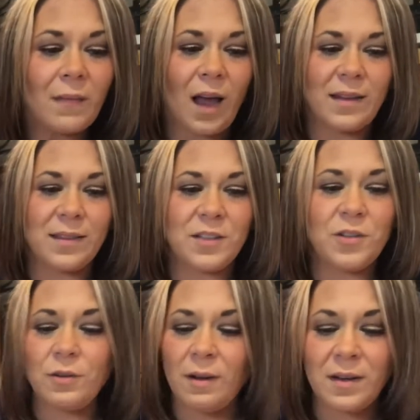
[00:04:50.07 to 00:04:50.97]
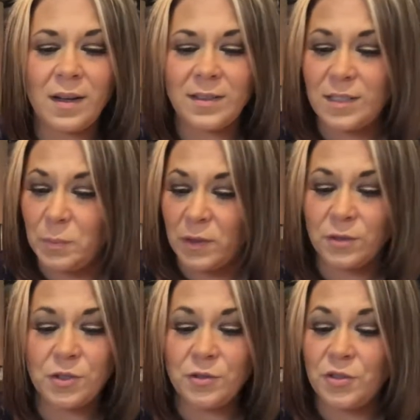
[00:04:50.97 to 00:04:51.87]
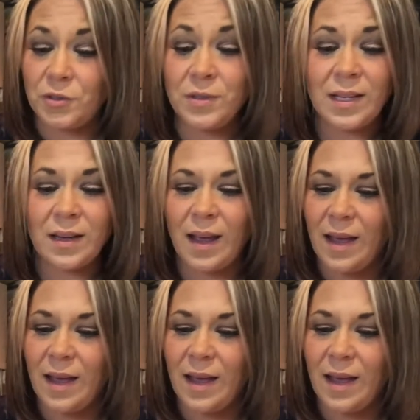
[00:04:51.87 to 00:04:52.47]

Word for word: I think you're on a spiritual journey